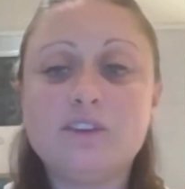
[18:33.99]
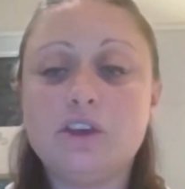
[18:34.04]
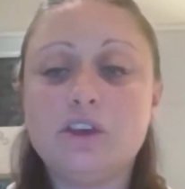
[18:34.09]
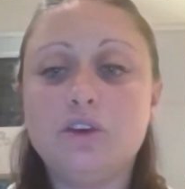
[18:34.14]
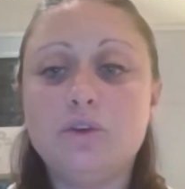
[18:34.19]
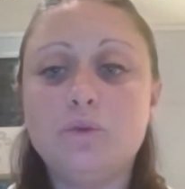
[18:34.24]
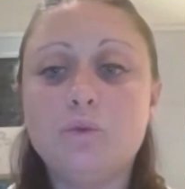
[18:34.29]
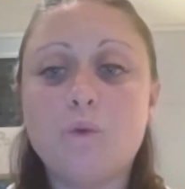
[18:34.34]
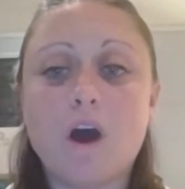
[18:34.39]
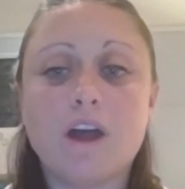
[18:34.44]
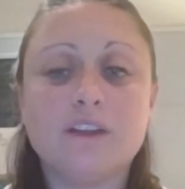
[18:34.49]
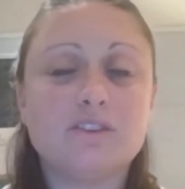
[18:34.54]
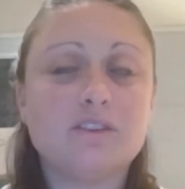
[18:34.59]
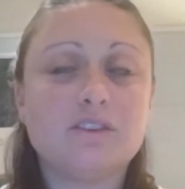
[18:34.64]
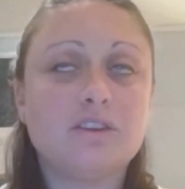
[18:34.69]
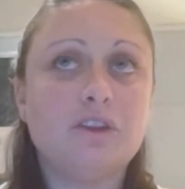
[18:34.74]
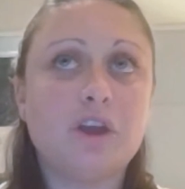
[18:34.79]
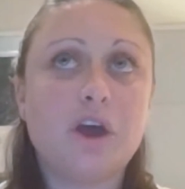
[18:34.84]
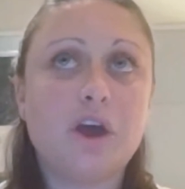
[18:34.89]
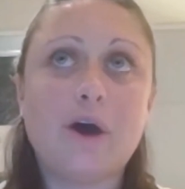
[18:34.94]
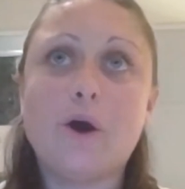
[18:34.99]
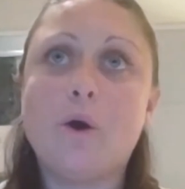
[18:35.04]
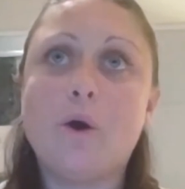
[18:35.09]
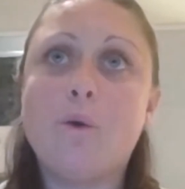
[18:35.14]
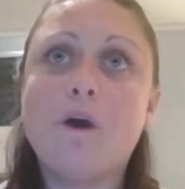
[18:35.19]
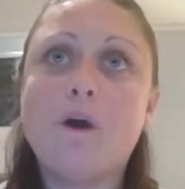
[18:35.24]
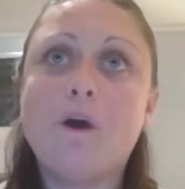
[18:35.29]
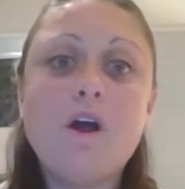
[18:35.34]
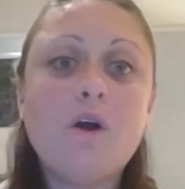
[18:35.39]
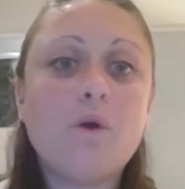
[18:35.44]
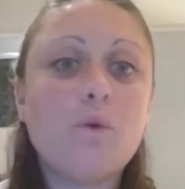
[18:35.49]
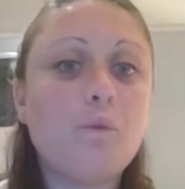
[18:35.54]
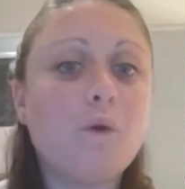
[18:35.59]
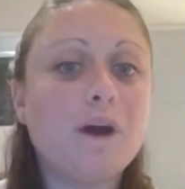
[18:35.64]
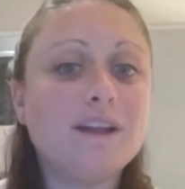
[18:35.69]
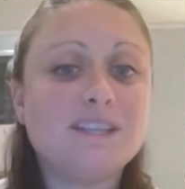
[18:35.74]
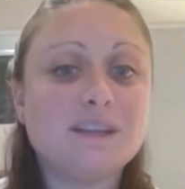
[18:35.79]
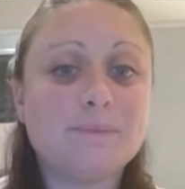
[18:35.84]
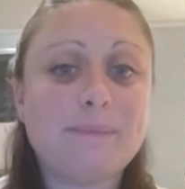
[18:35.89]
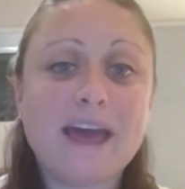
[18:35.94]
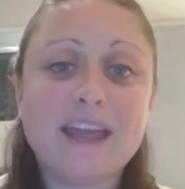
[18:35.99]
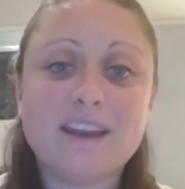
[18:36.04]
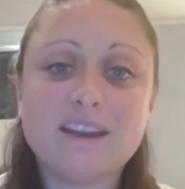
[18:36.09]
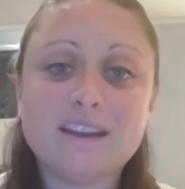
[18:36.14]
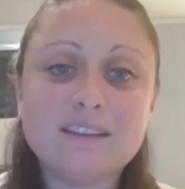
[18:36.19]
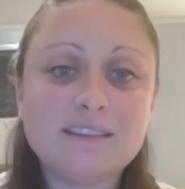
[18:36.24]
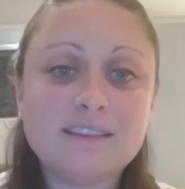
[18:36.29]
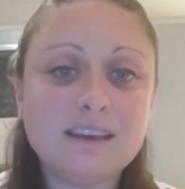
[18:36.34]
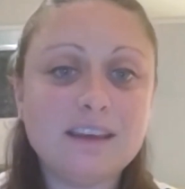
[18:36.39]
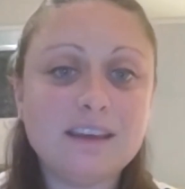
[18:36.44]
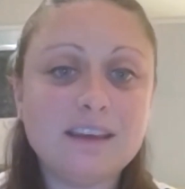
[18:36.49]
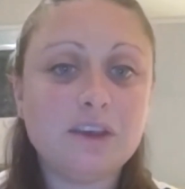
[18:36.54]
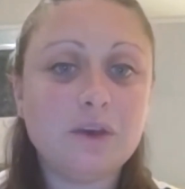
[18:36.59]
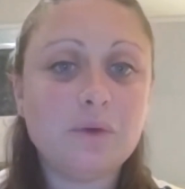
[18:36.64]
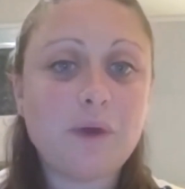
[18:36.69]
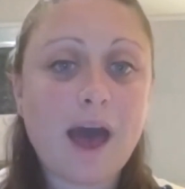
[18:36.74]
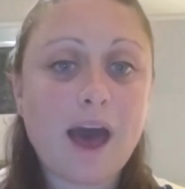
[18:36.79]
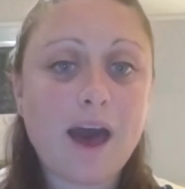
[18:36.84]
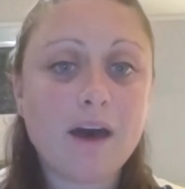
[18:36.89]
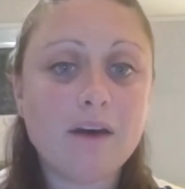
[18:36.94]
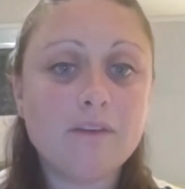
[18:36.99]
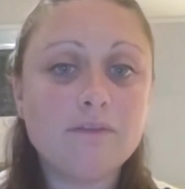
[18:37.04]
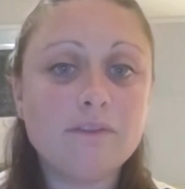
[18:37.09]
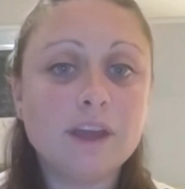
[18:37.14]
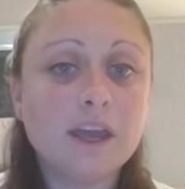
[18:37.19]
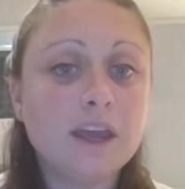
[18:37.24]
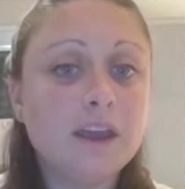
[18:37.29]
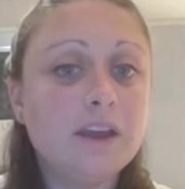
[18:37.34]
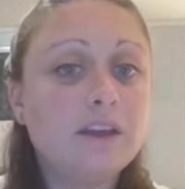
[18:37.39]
You want to know what dependencies you have,